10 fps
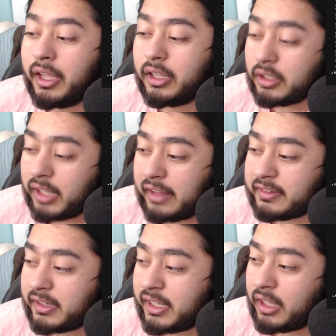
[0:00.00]

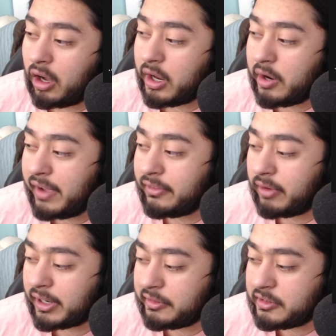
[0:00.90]
Lastly, Autohaven
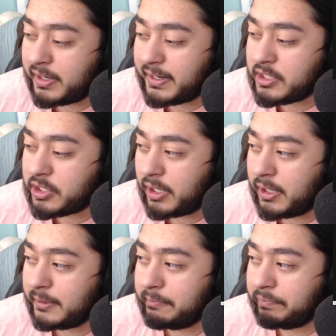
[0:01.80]
records change.
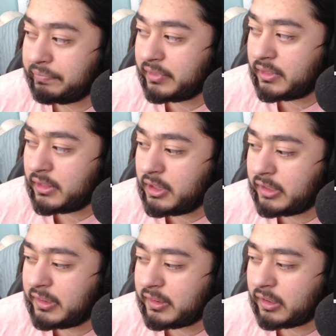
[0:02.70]
This
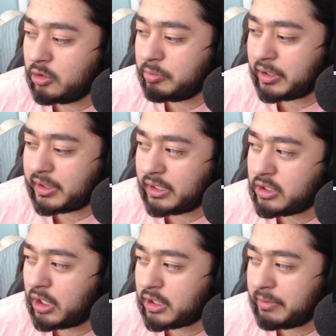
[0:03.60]
is a loop that they had
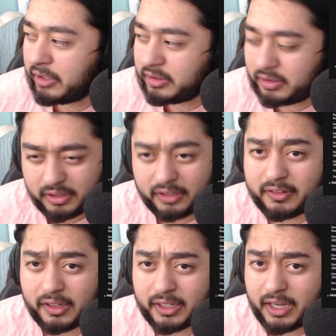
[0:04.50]
talked about. They
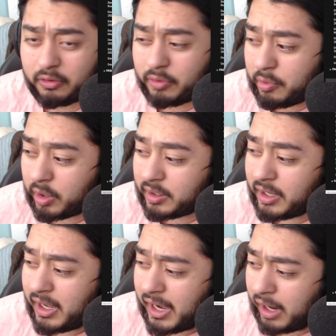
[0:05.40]
said that got reworked.
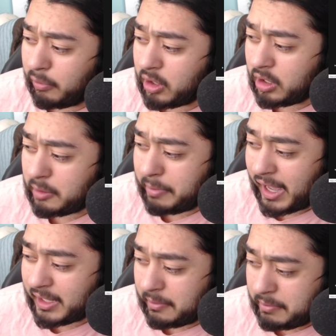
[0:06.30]
I recall the
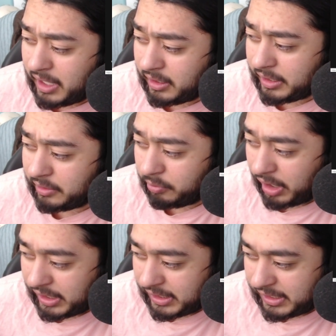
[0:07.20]
palette being
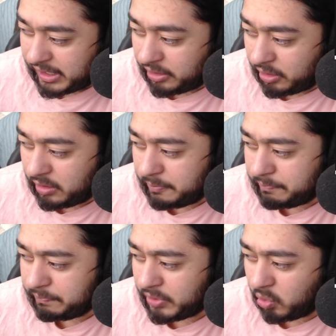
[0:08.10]
right here,
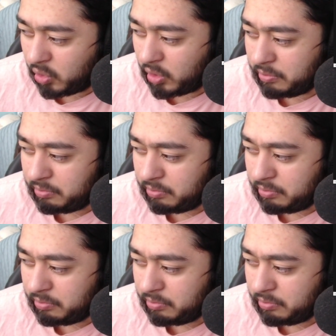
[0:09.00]
or